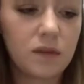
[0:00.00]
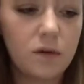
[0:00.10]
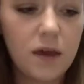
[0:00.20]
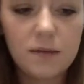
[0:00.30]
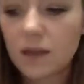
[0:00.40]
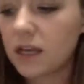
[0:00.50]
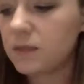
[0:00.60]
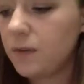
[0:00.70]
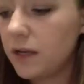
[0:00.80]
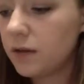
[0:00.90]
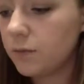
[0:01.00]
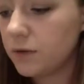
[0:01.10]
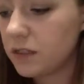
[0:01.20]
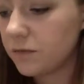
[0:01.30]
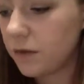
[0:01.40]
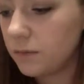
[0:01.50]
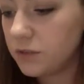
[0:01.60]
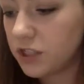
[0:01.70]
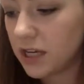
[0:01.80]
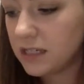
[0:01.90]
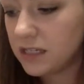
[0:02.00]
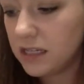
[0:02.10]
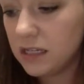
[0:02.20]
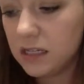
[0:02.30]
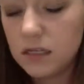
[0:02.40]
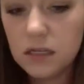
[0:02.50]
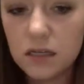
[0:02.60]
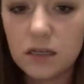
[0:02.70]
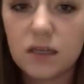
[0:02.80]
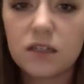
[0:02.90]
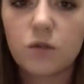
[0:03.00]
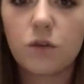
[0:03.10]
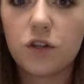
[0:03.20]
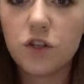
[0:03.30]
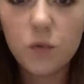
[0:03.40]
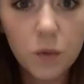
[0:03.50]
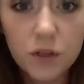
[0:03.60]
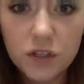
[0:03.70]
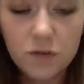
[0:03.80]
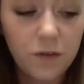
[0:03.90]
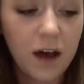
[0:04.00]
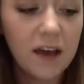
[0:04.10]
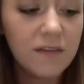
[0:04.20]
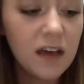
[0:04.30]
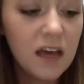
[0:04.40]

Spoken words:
Okay, next pin was from Jason. It scored a 2.25.